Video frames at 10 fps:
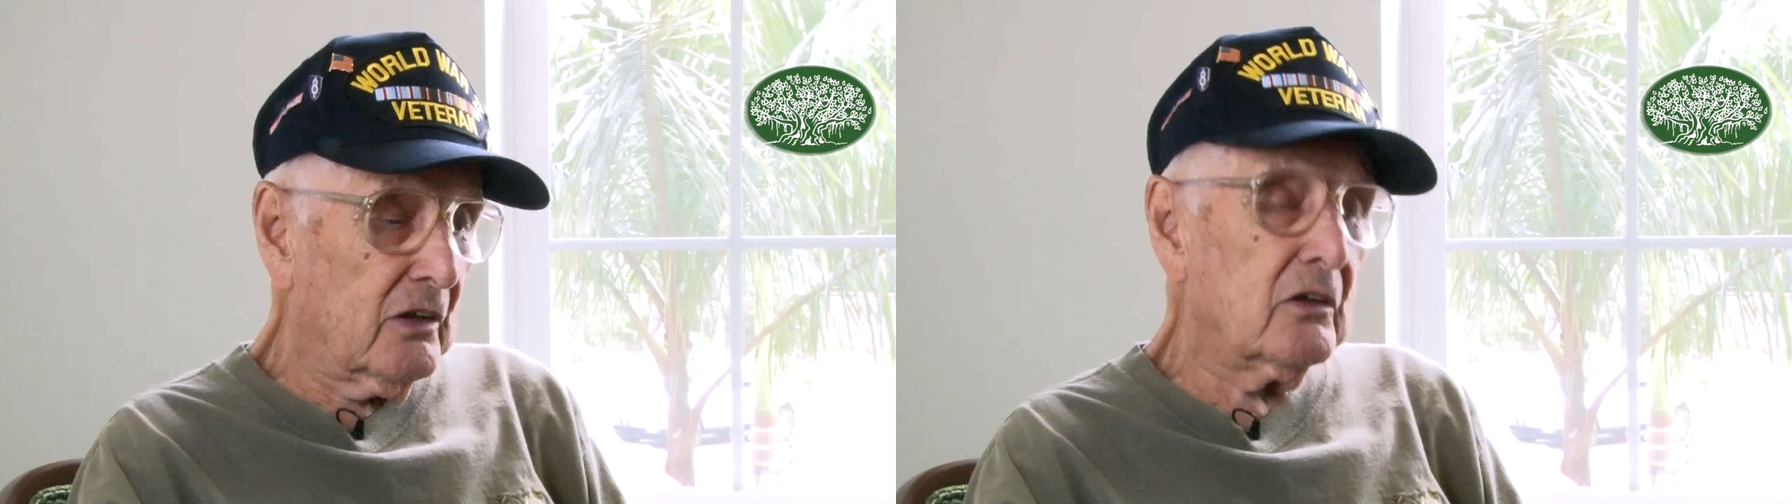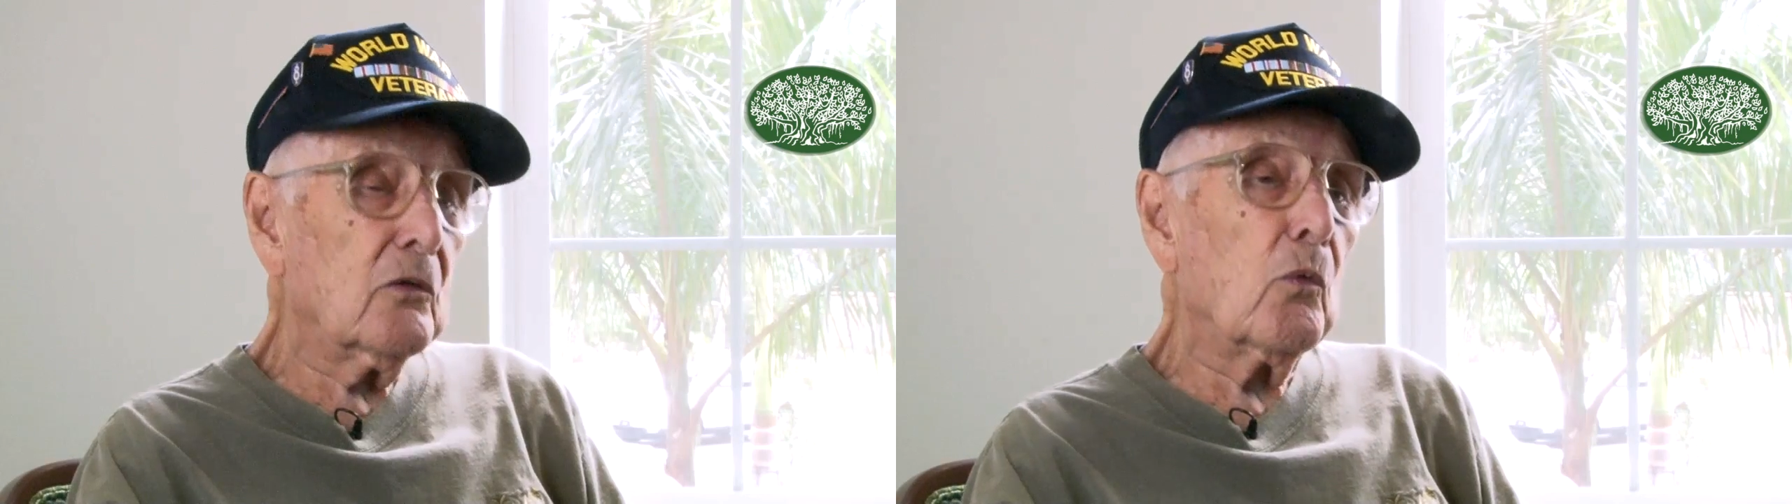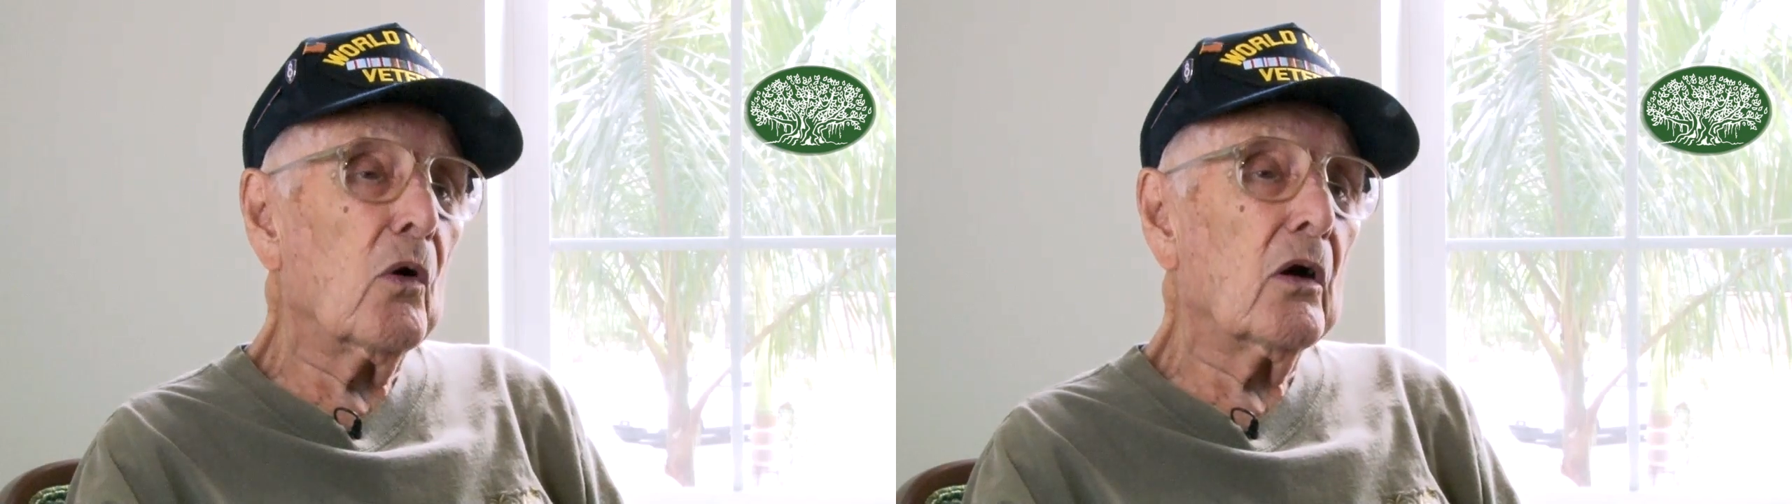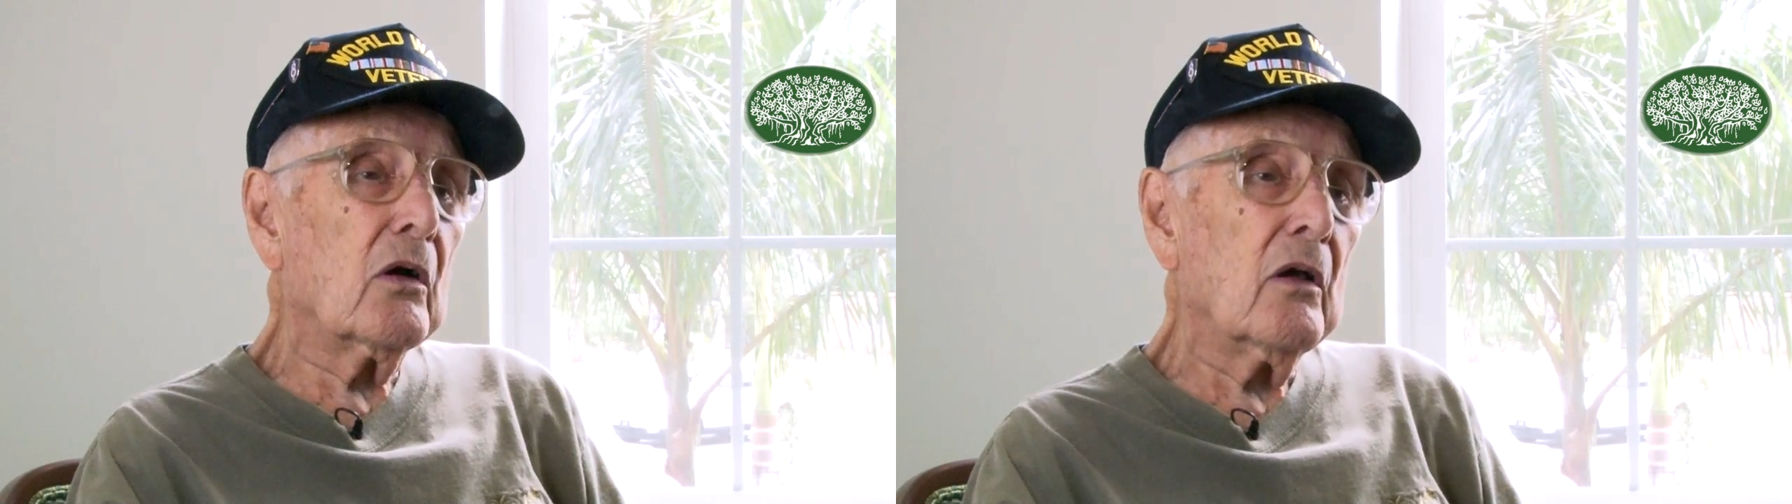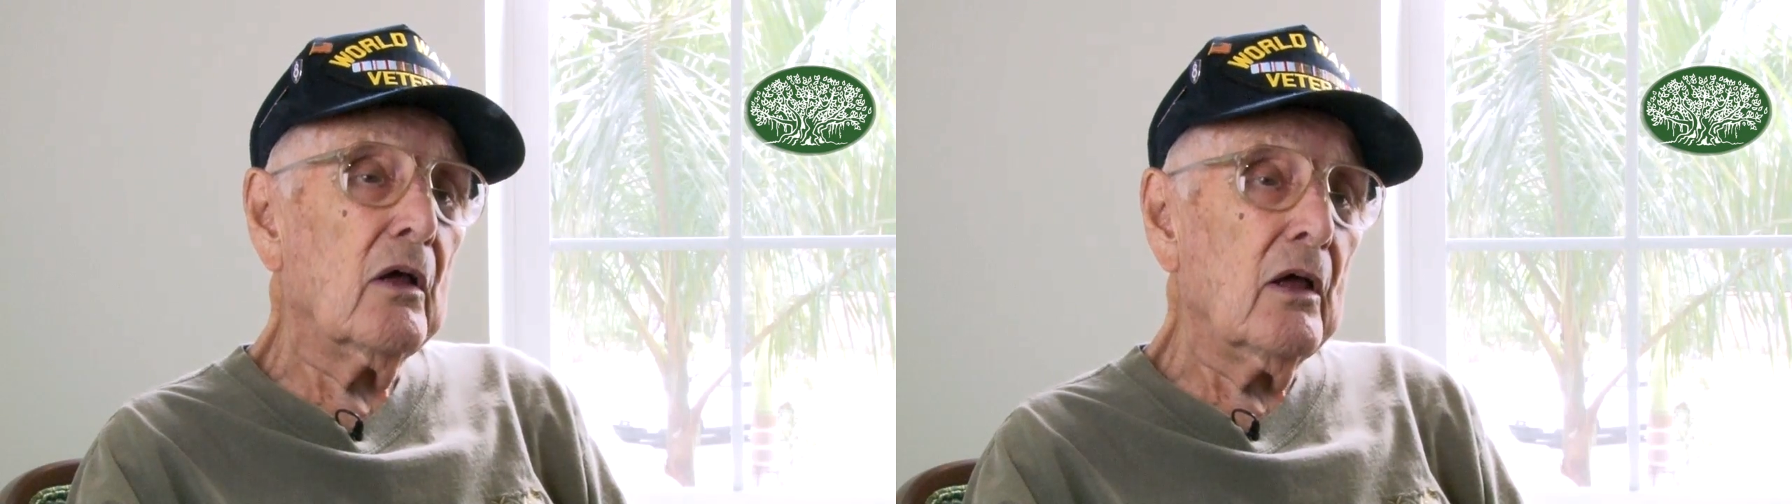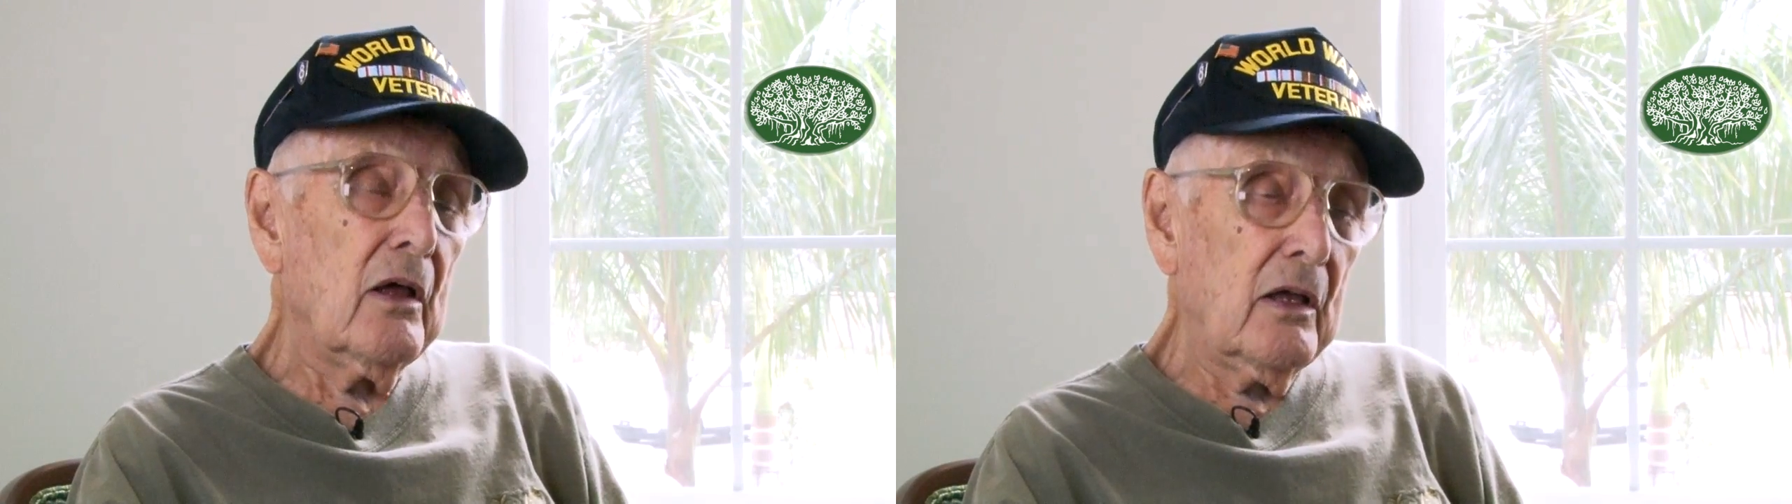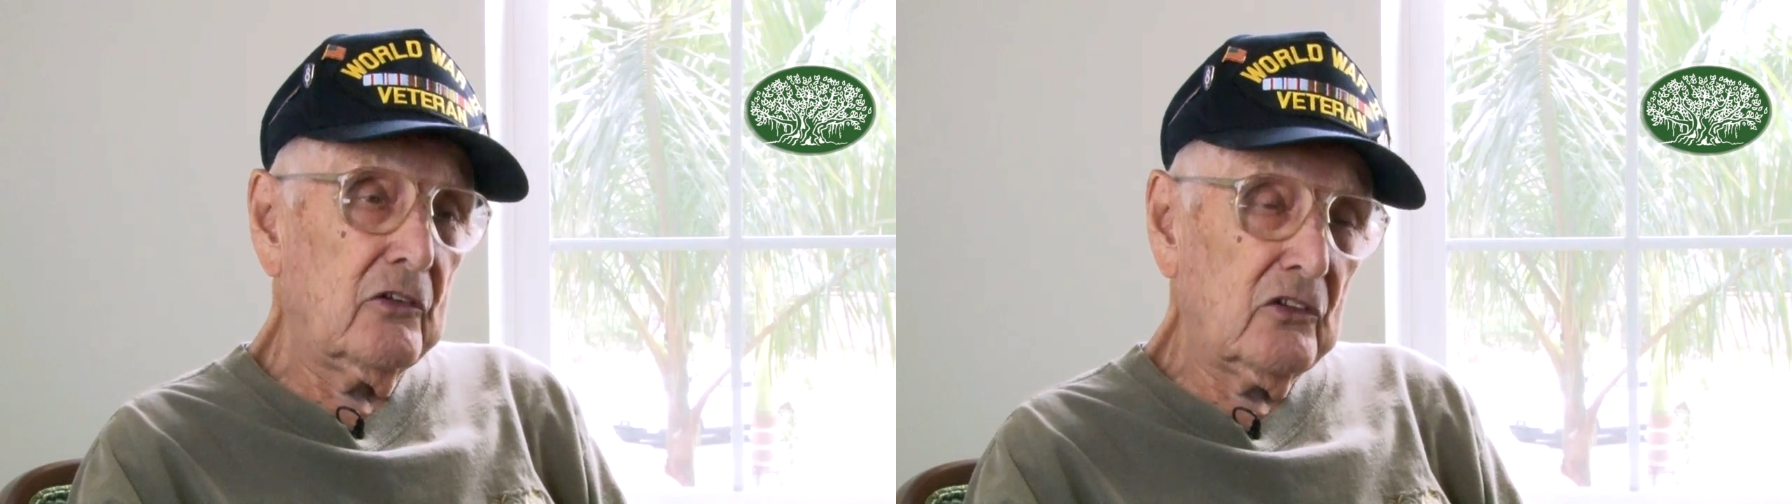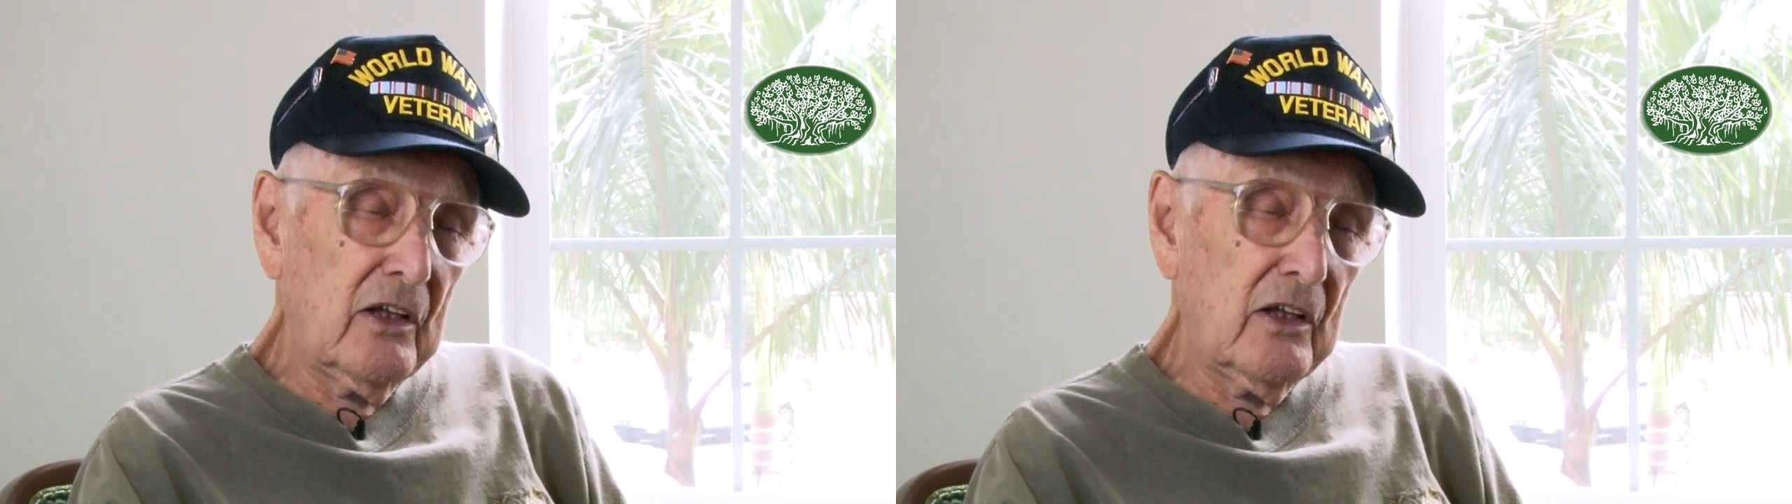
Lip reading: that the war has